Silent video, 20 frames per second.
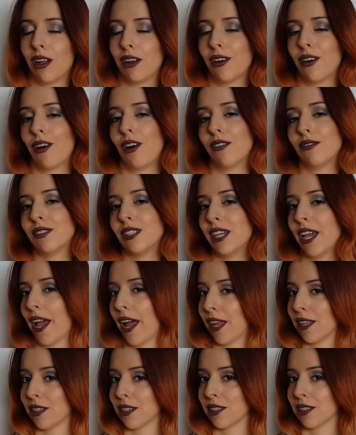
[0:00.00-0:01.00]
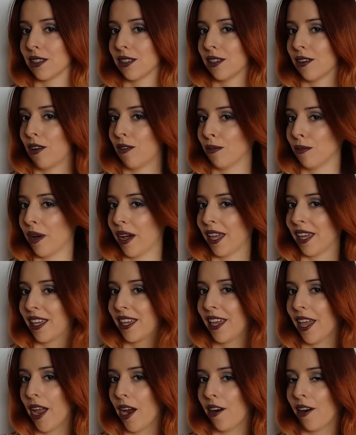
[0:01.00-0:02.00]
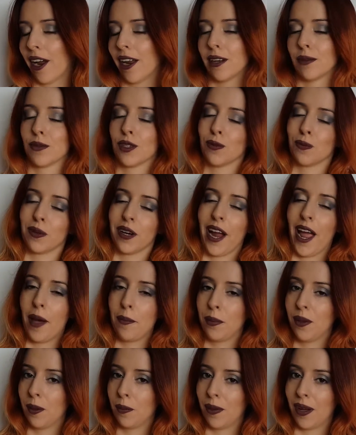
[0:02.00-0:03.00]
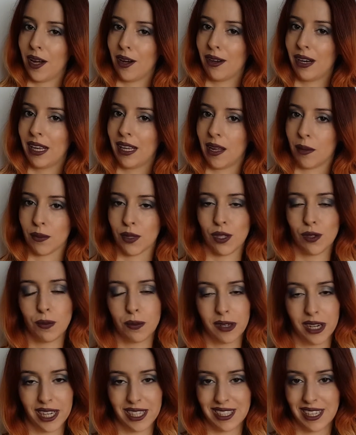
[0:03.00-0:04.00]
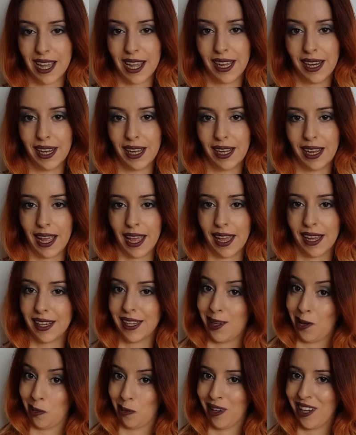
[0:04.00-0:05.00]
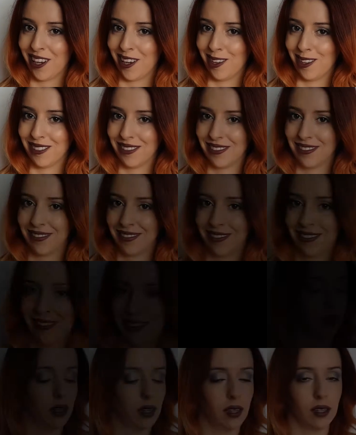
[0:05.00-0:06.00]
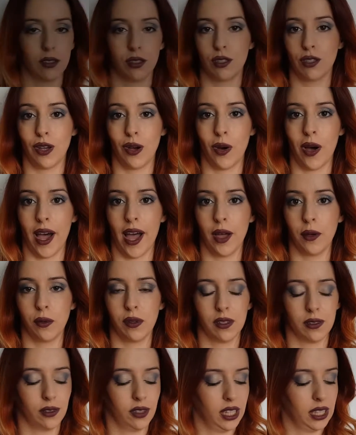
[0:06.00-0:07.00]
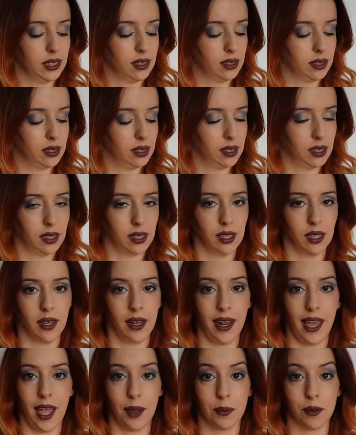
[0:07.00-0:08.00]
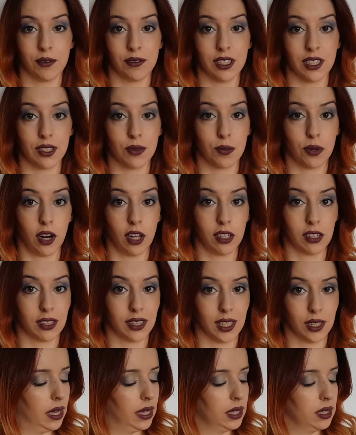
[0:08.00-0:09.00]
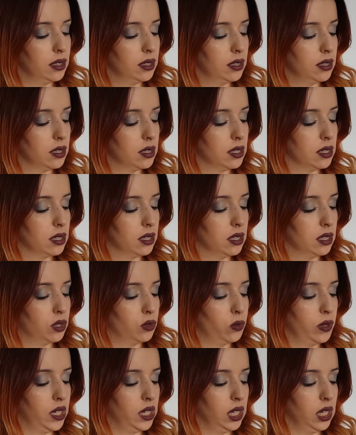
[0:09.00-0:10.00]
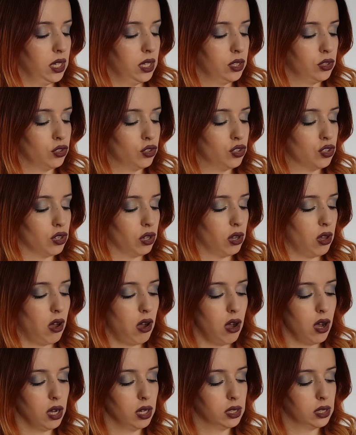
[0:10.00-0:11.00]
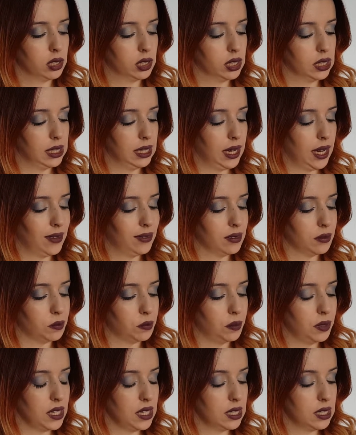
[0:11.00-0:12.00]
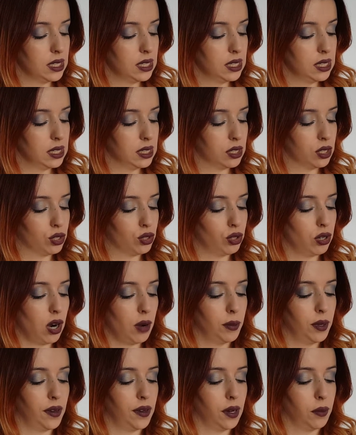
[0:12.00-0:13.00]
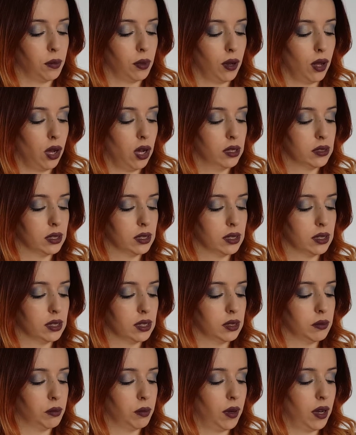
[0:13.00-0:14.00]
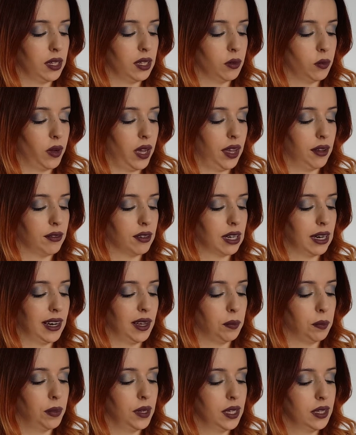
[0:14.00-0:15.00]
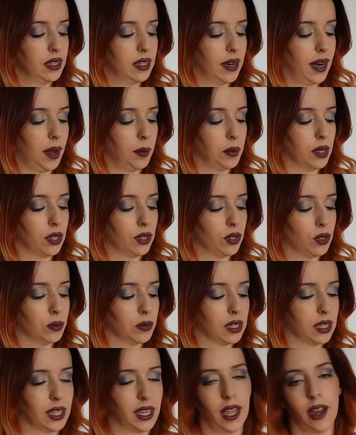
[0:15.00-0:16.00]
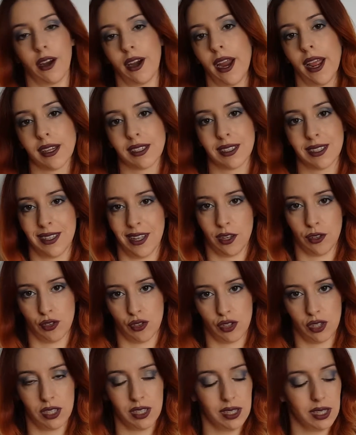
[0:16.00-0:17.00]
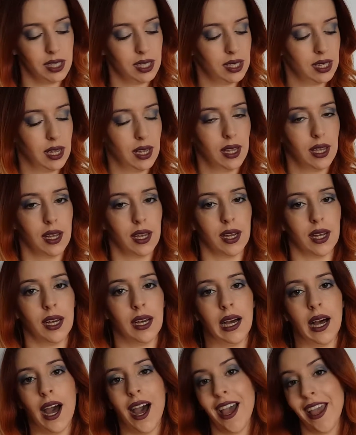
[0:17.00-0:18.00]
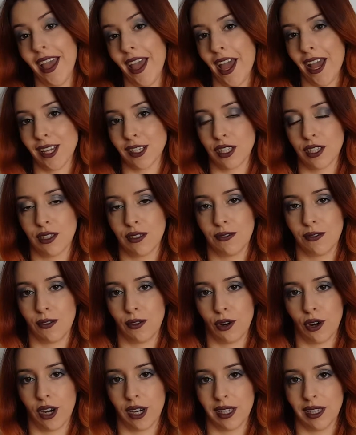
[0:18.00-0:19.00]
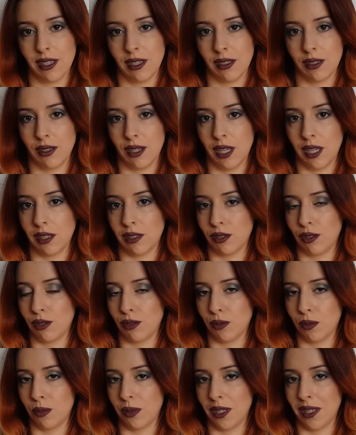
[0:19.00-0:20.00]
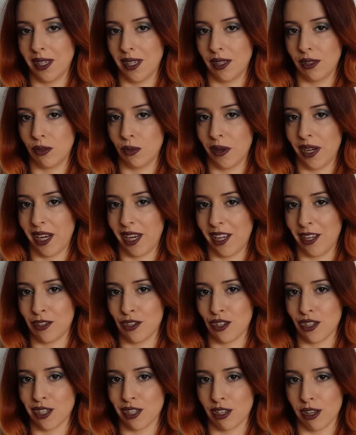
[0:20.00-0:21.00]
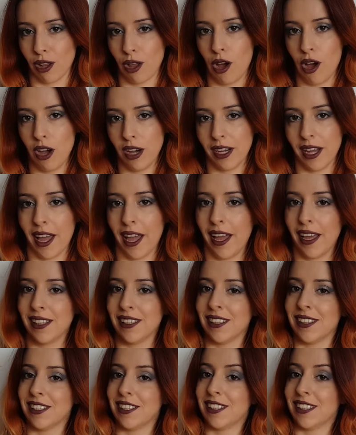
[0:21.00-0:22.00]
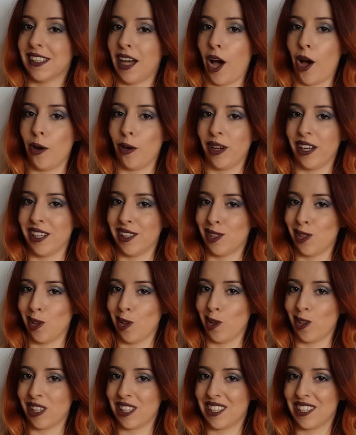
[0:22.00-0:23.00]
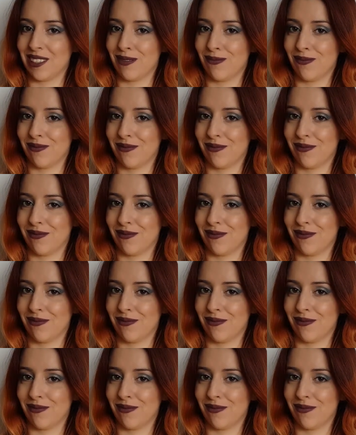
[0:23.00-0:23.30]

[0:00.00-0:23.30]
of the ends of my hair, and I'm super happy about it. I'm super excited, and here we go. So I will read the name of this product. It is 20-inch long, 11 pieces, strawberry blonde body wave clip-in Remy human hair extensions. I asked for it to be 20 inches long, and this is how it looks.